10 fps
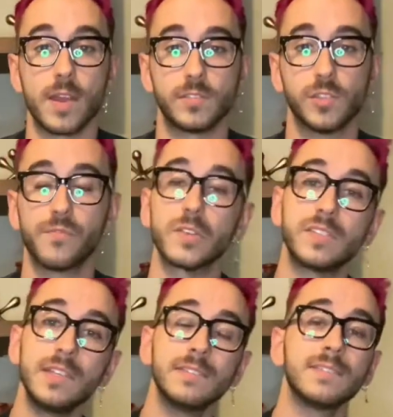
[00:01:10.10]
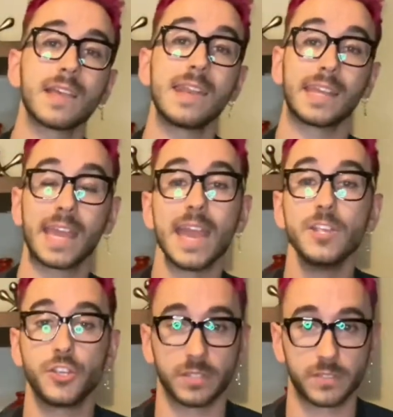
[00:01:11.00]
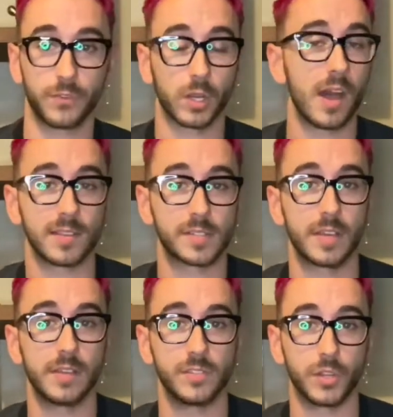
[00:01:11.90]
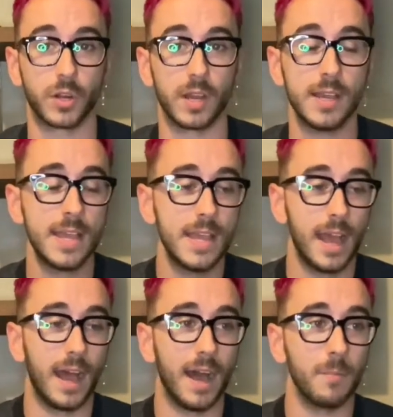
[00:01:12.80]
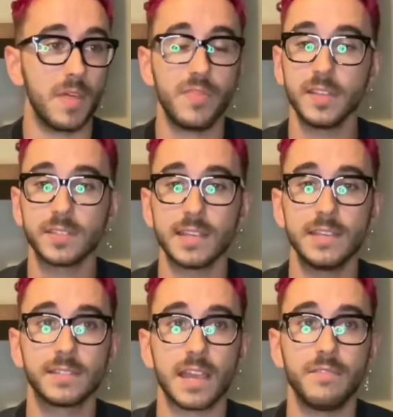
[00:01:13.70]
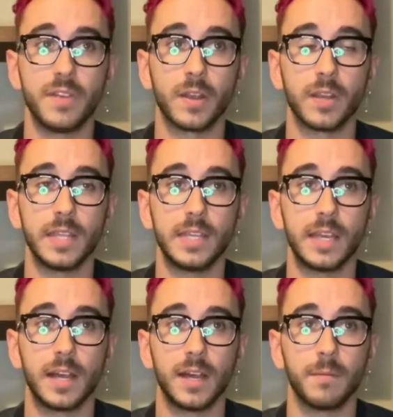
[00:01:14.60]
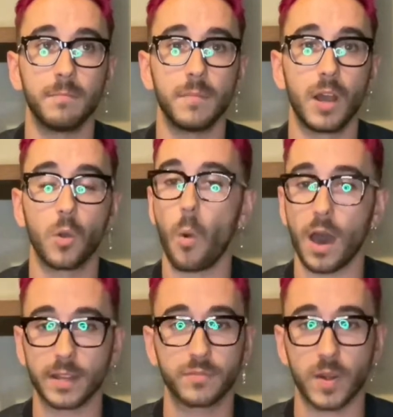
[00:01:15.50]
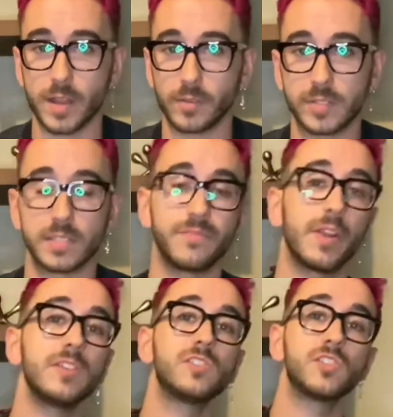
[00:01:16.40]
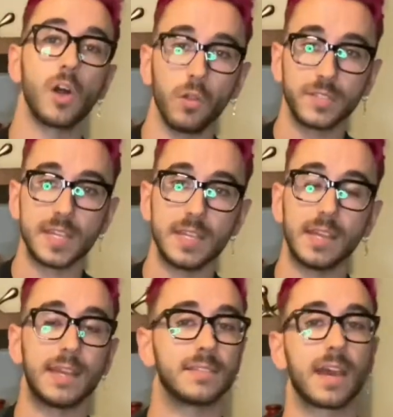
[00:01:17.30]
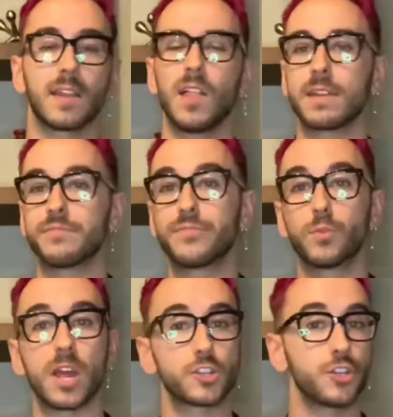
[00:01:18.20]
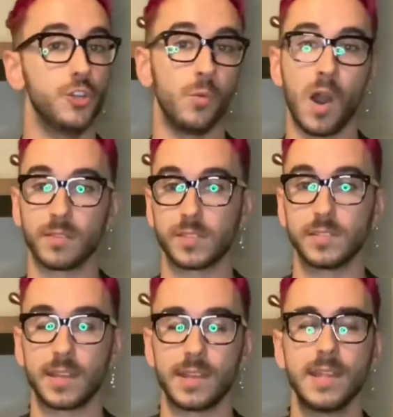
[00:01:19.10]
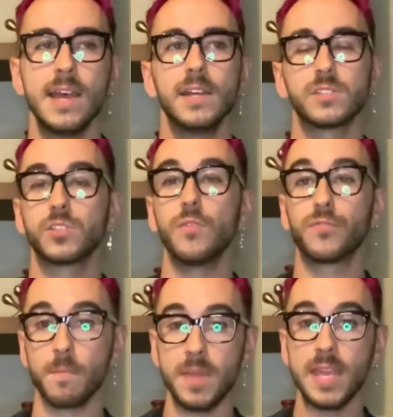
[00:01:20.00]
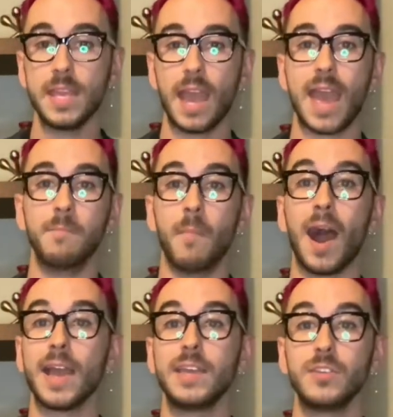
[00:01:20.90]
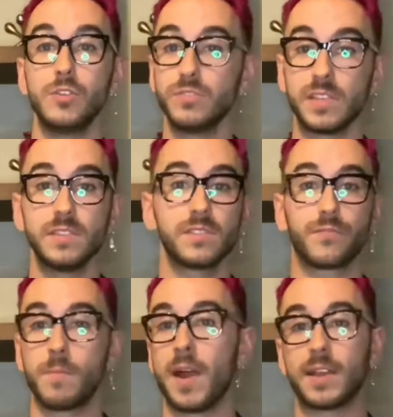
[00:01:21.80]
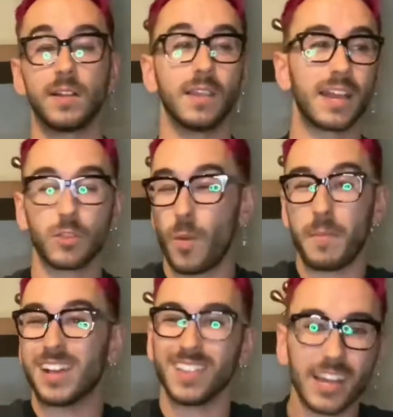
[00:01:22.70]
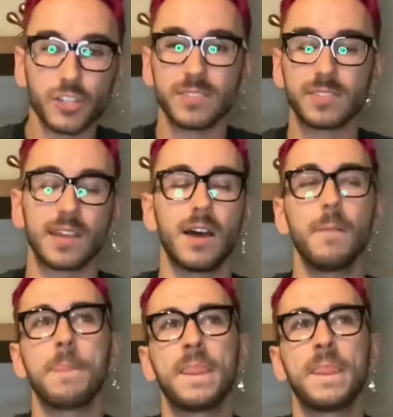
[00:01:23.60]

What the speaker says: so for seasons and occasions for Costa Azzurra, this is a very aquatic fragrance. It's very salty. It's got a lot of fresh nuances in it. So for me and my uses, for the way my collection's set up,